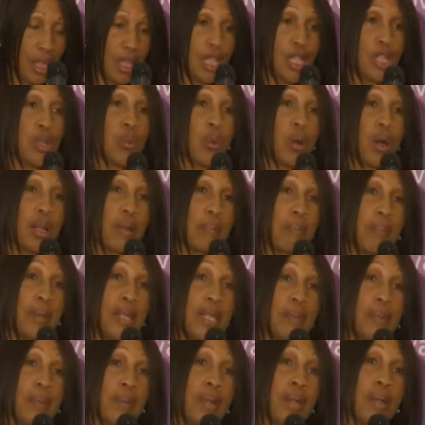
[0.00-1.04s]
You want
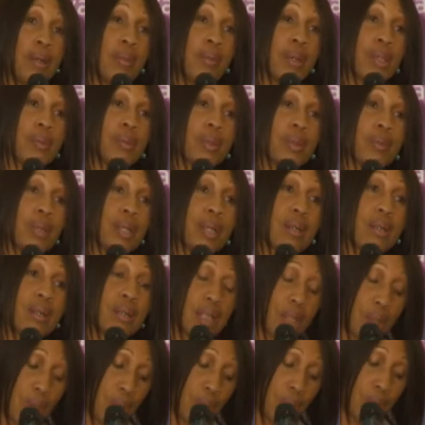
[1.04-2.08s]
people with what we call
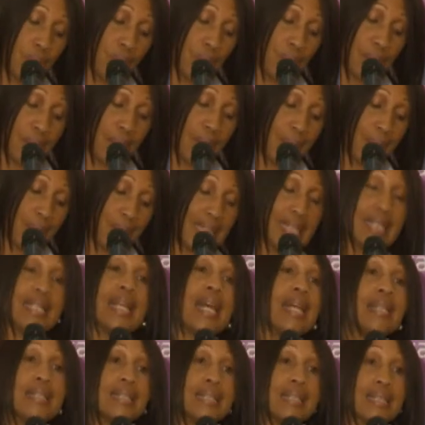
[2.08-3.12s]
good old common
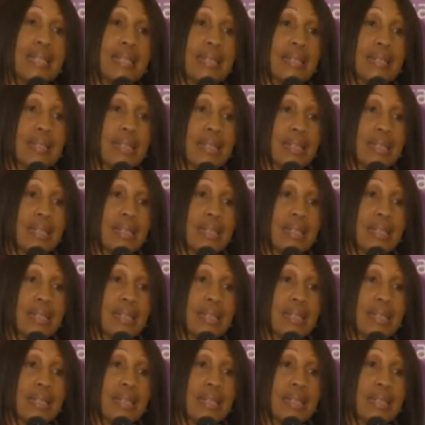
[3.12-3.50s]
sense